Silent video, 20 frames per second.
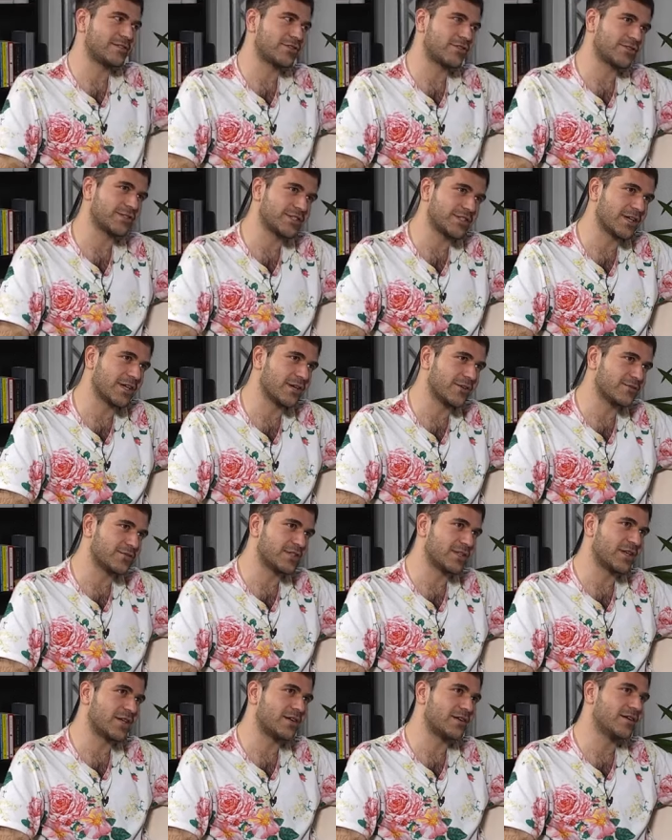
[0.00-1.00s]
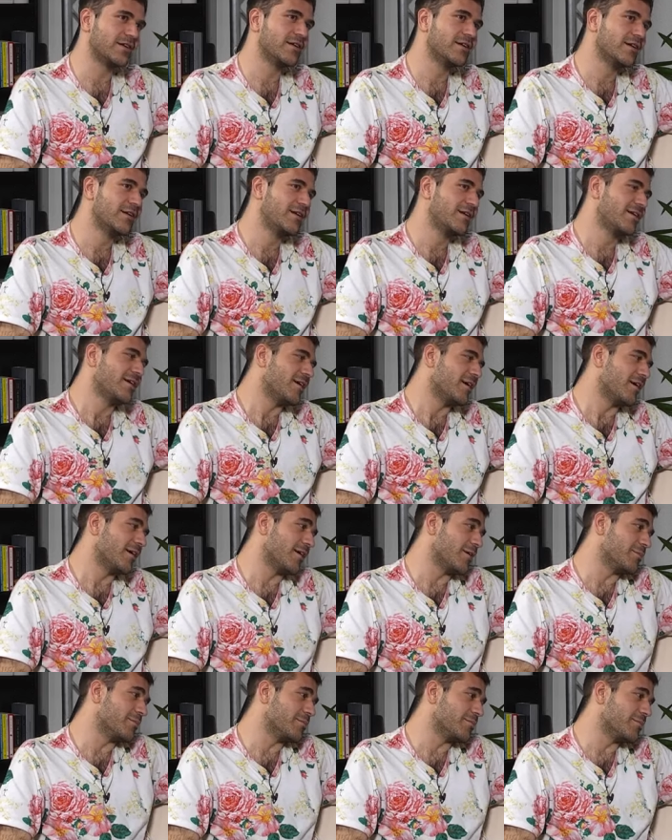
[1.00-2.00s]
ourselves, then
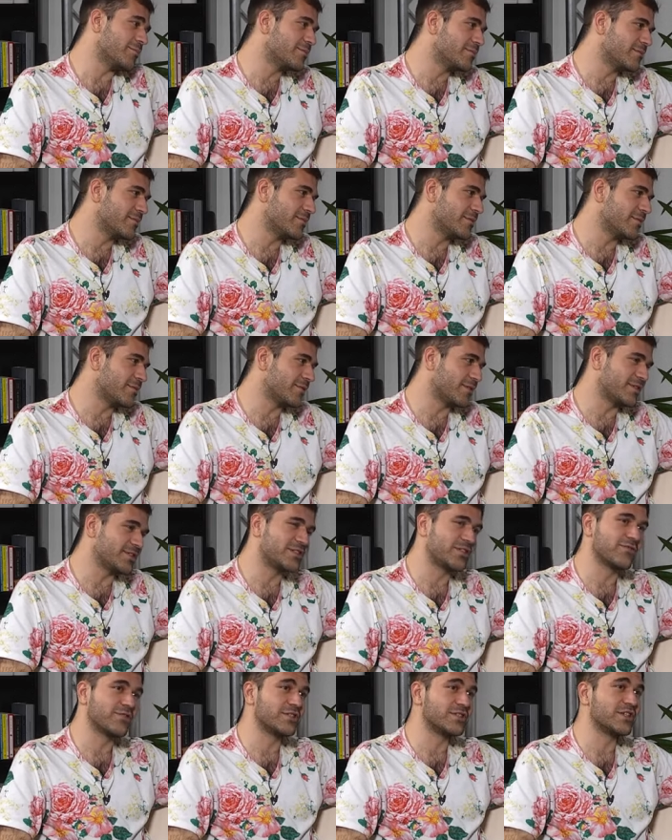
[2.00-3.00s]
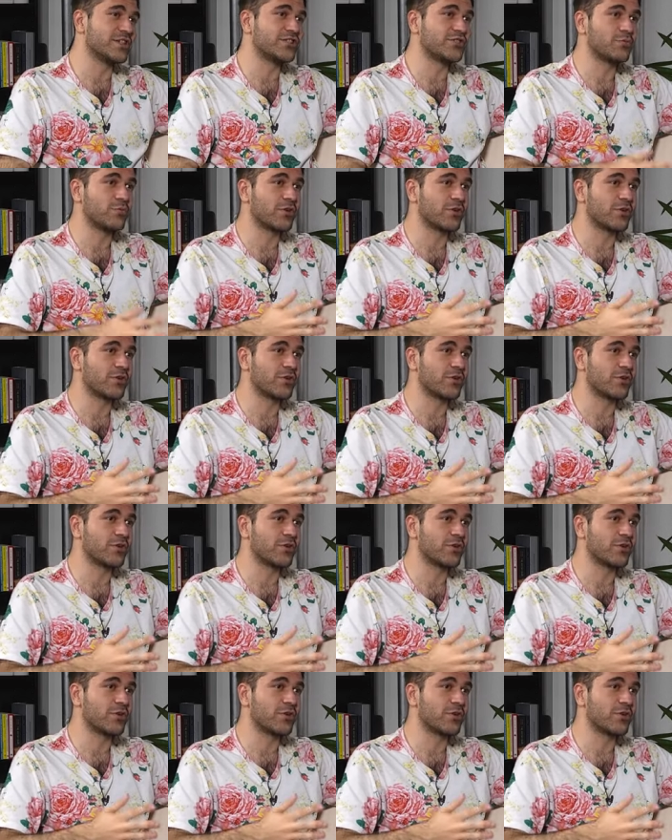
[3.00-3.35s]
um, the civilization will